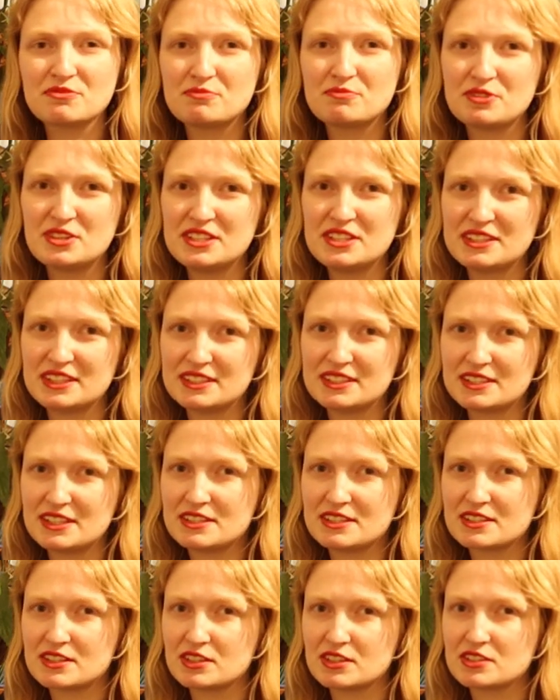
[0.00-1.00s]
on breeding
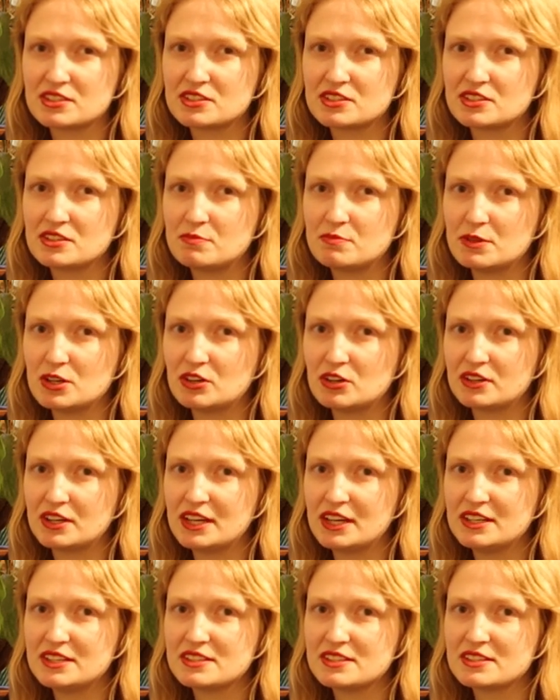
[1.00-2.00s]
discus, to be
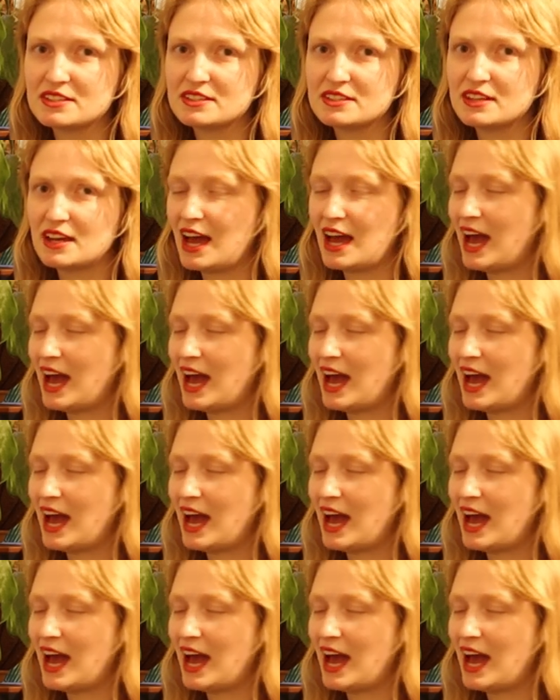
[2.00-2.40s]
honest.